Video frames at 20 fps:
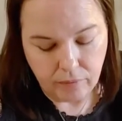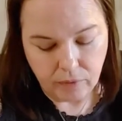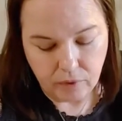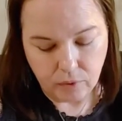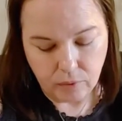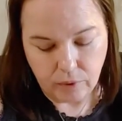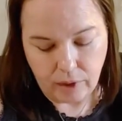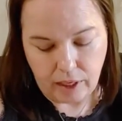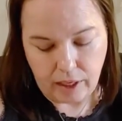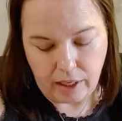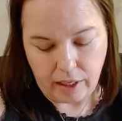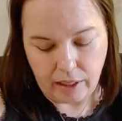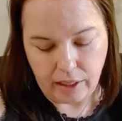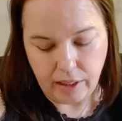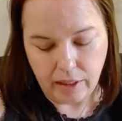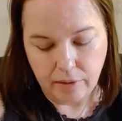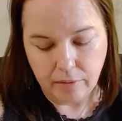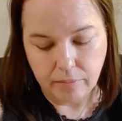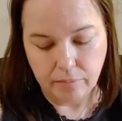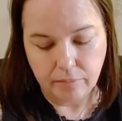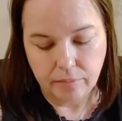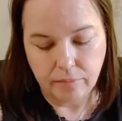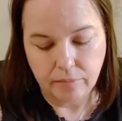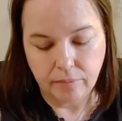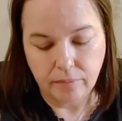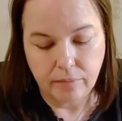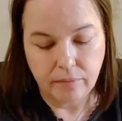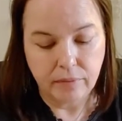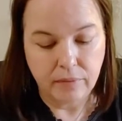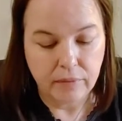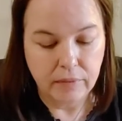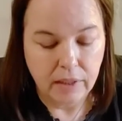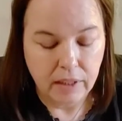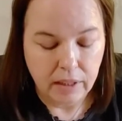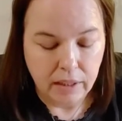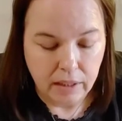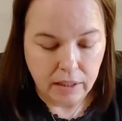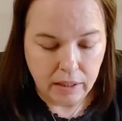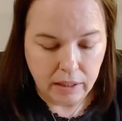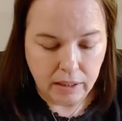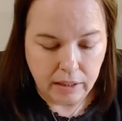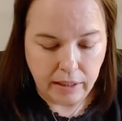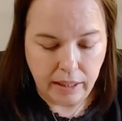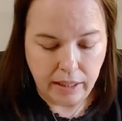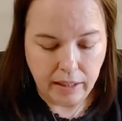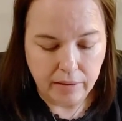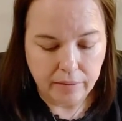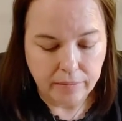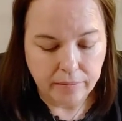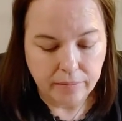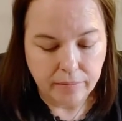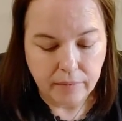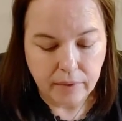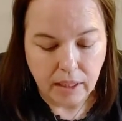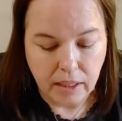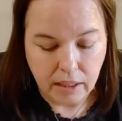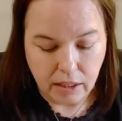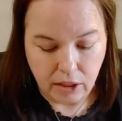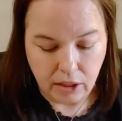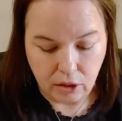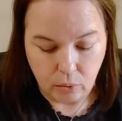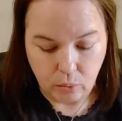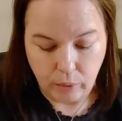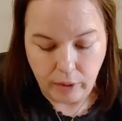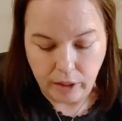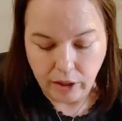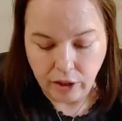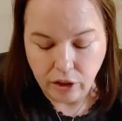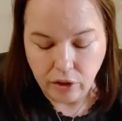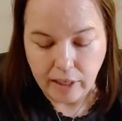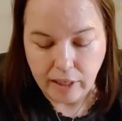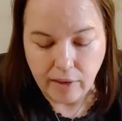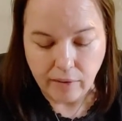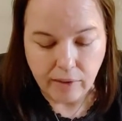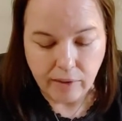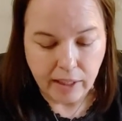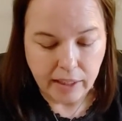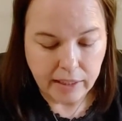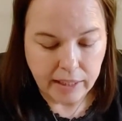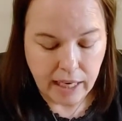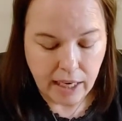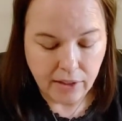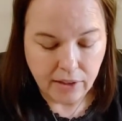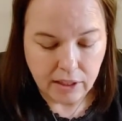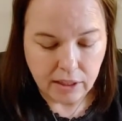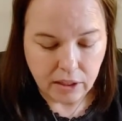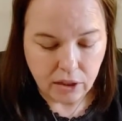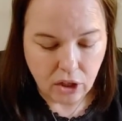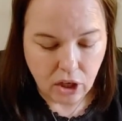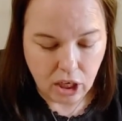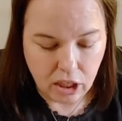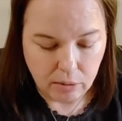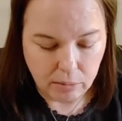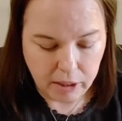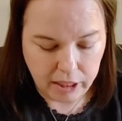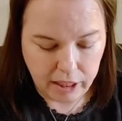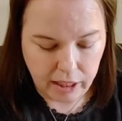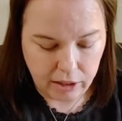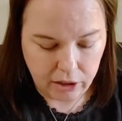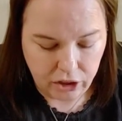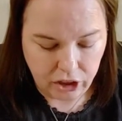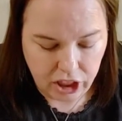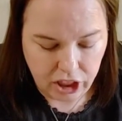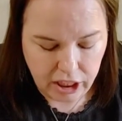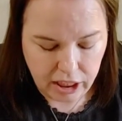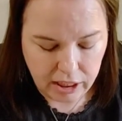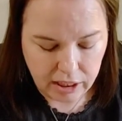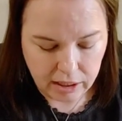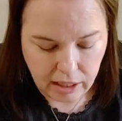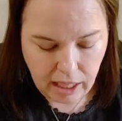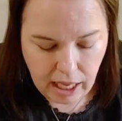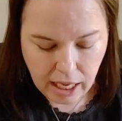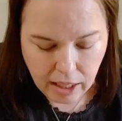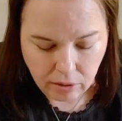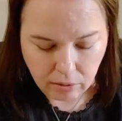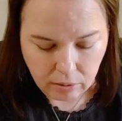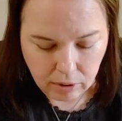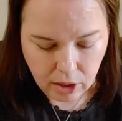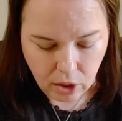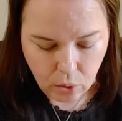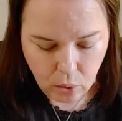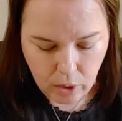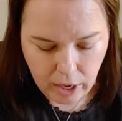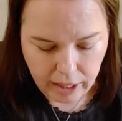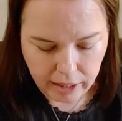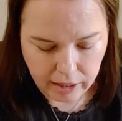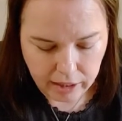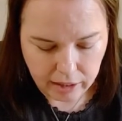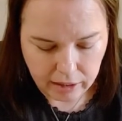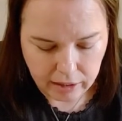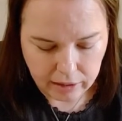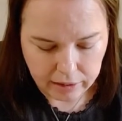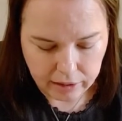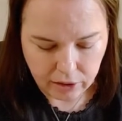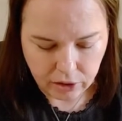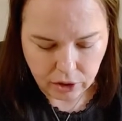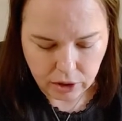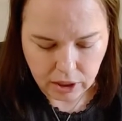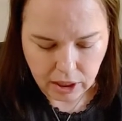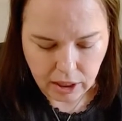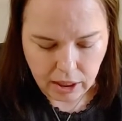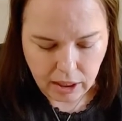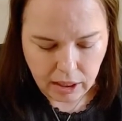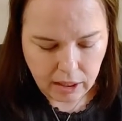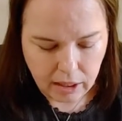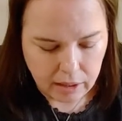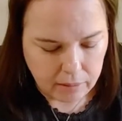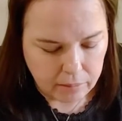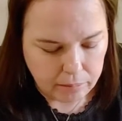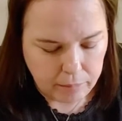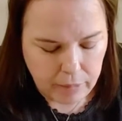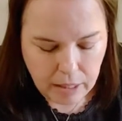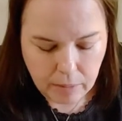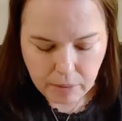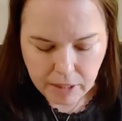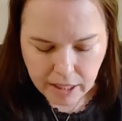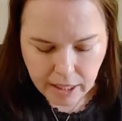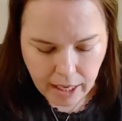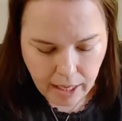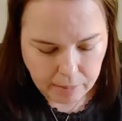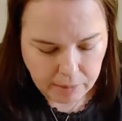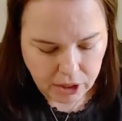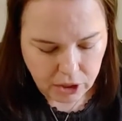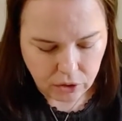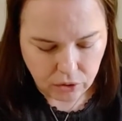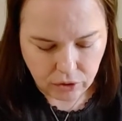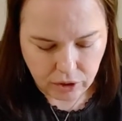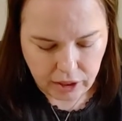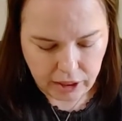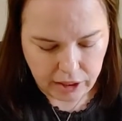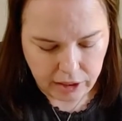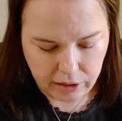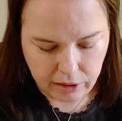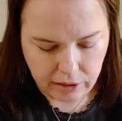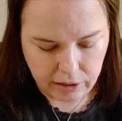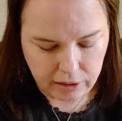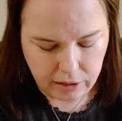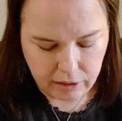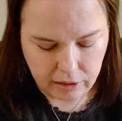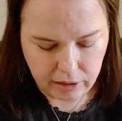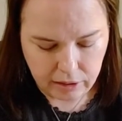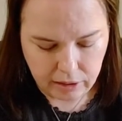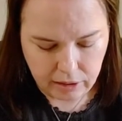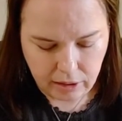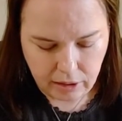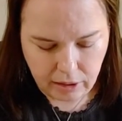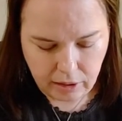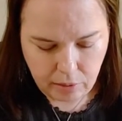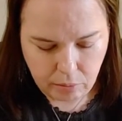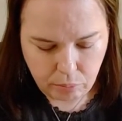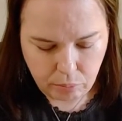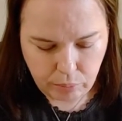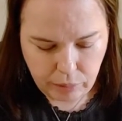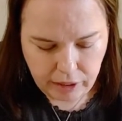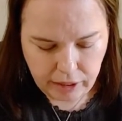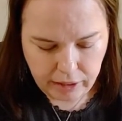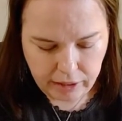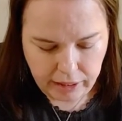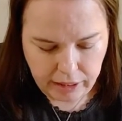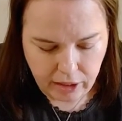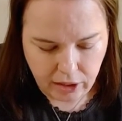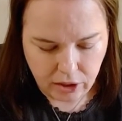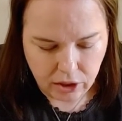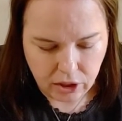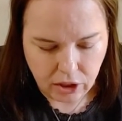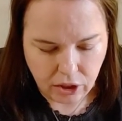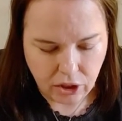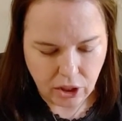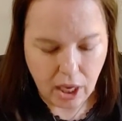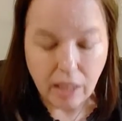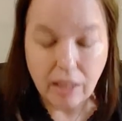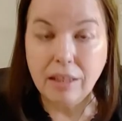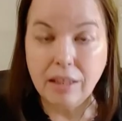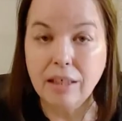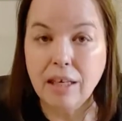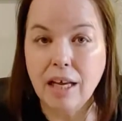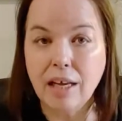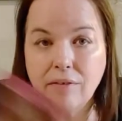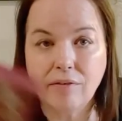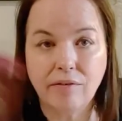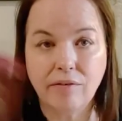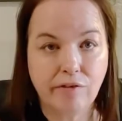Okay, yeah, because where you're at right now, this karmic energy is unrequited. There's maybe chemistry here, but there's not enough